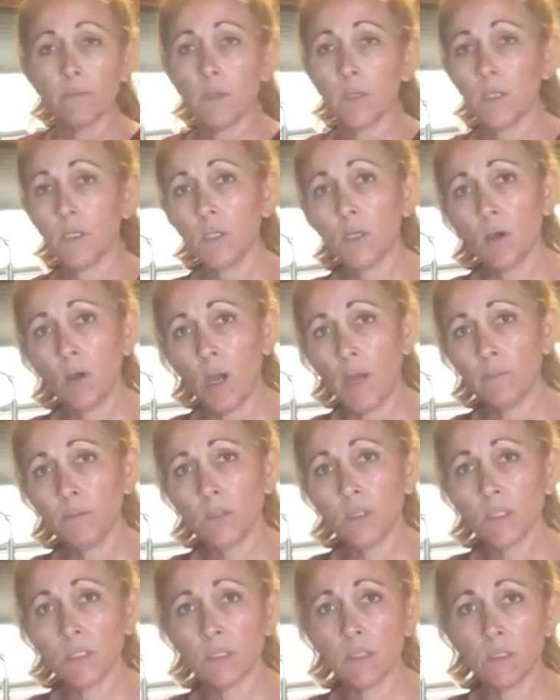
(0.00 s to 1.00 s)
I'm
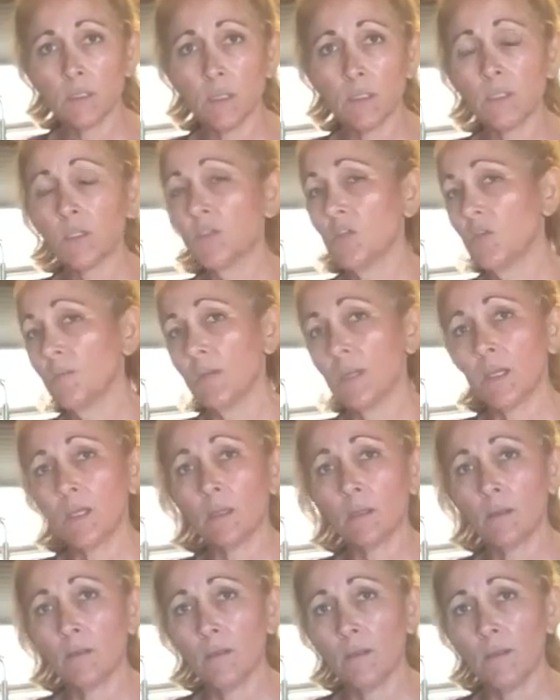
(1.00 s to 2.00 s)
just
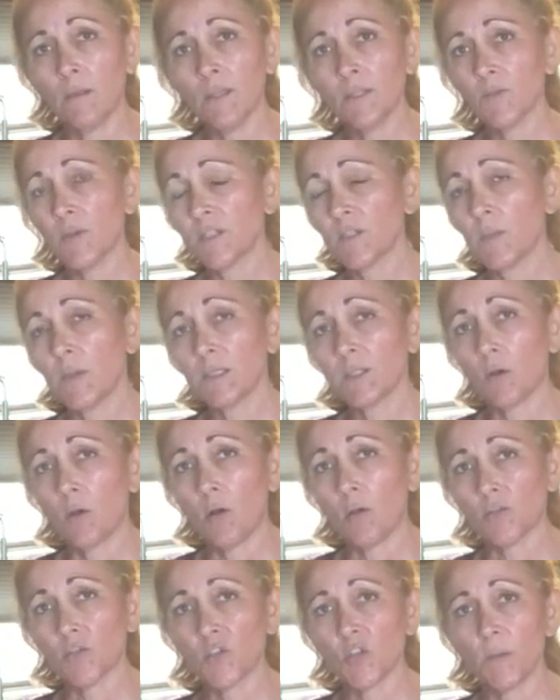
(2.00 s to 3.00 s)
assuming, these recipes are all
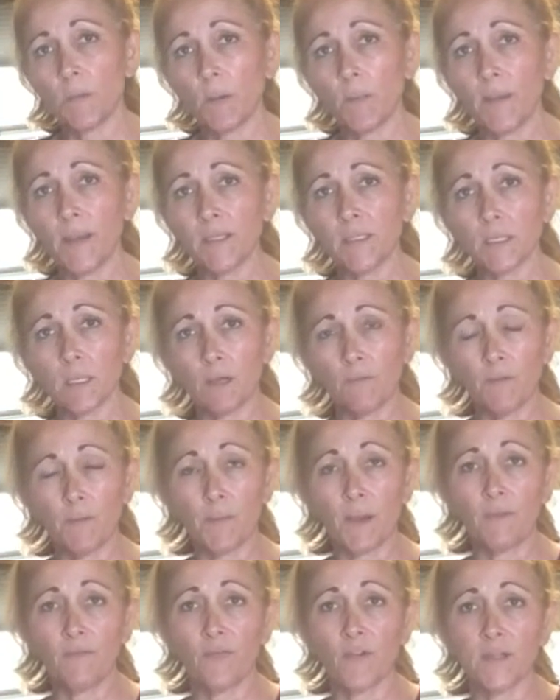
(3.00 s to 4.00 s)
super basic for
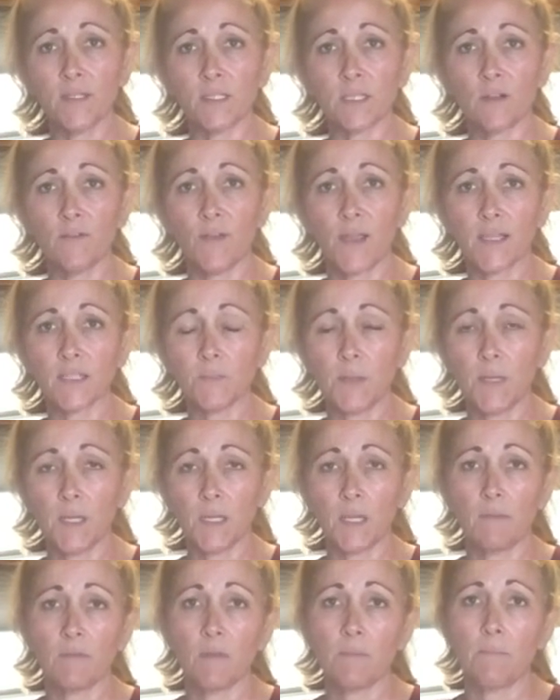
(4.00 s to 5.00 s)
my friends that have asked me to
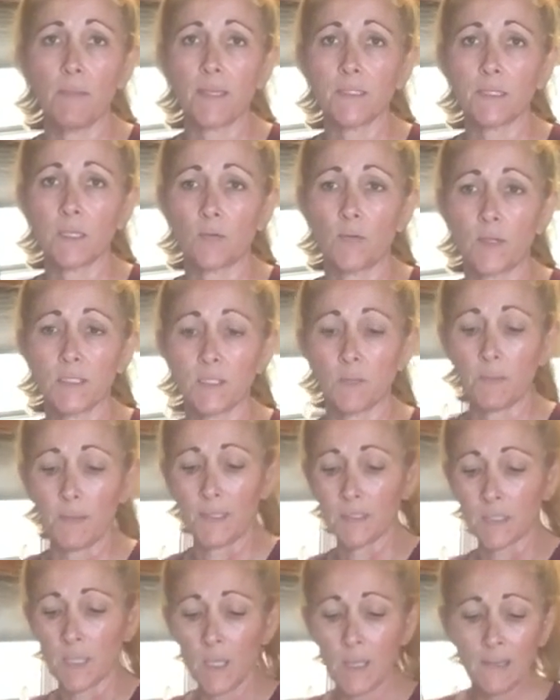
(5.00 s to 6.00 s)
give them basic
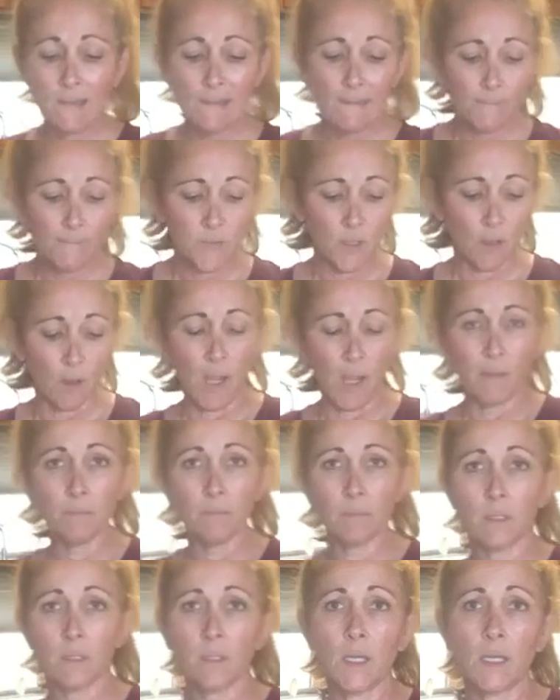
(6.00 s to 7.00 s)
recipes. So
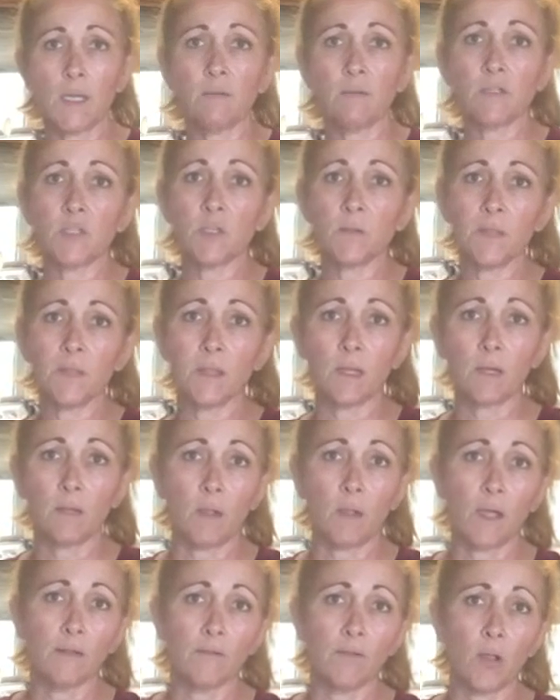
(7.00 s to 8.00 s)
I'm kind of assuming that a
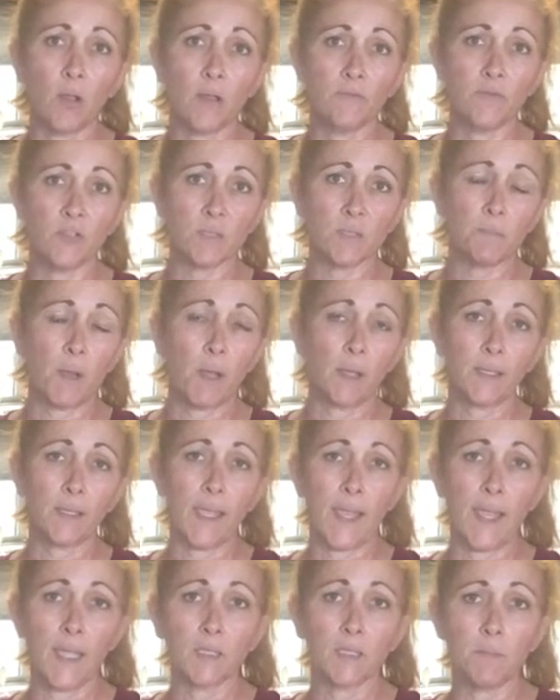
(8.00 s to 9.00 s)
lot of y'all have just bought
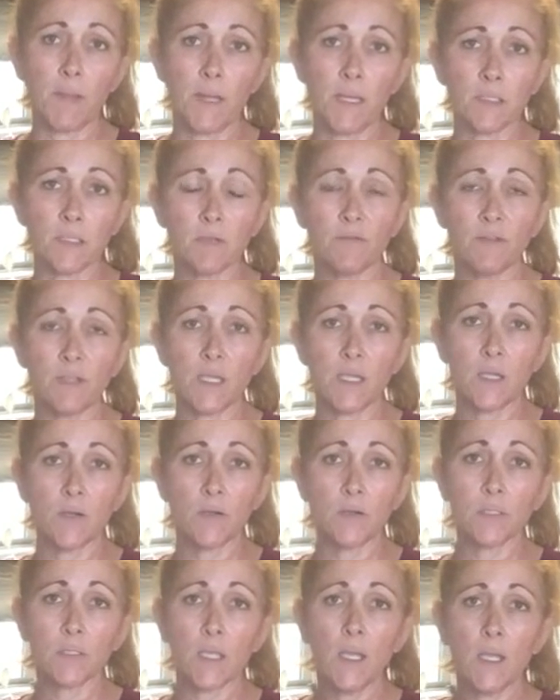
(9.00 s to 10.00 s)
canned beans over the
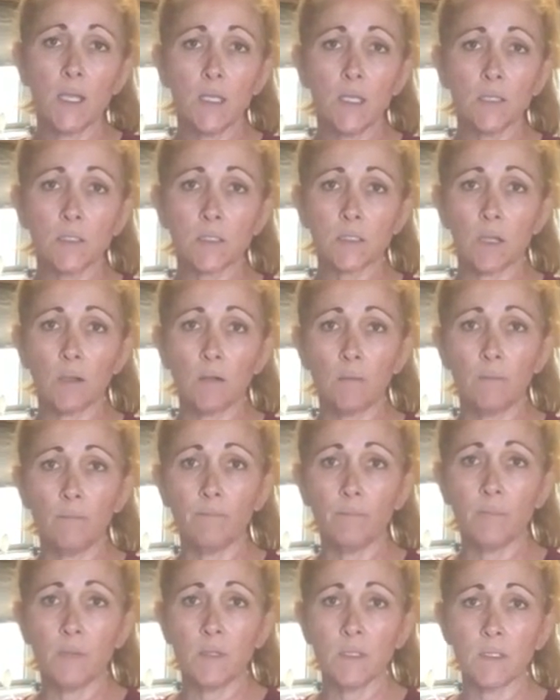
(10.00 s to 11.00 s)
years. So
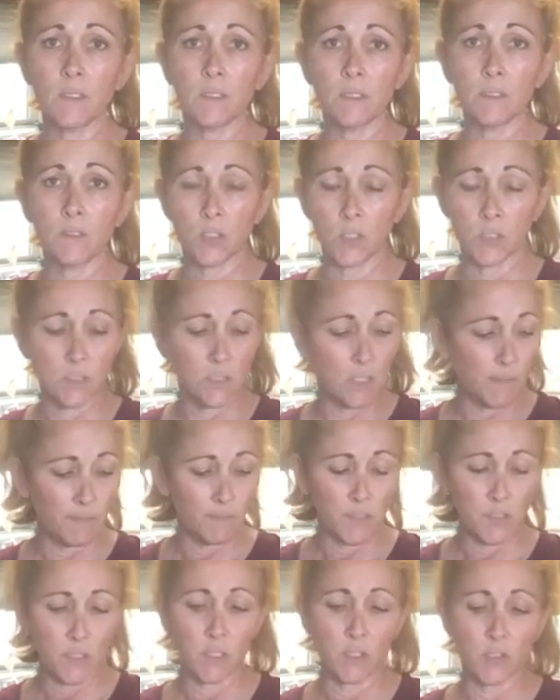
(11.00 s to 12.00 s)
this is I'm
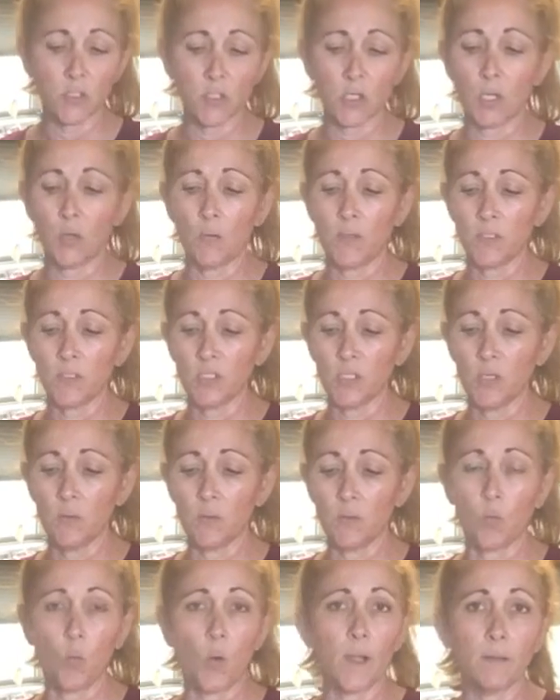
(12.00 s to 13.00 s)
just gonna show you what to do
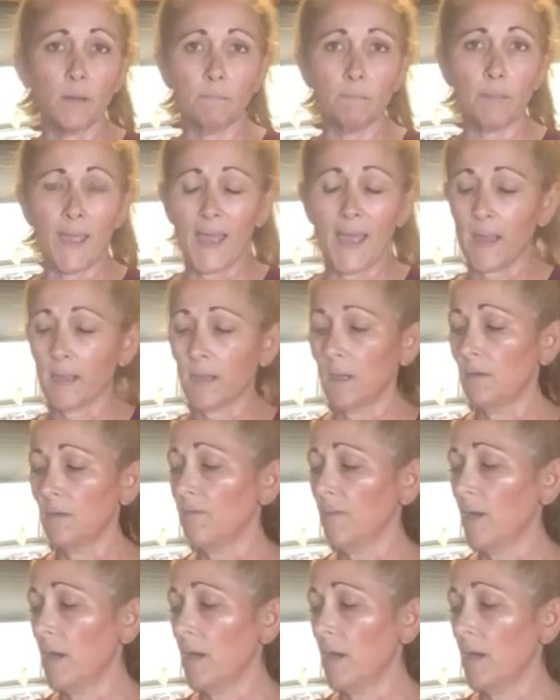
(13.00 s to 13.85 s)
with one pack of,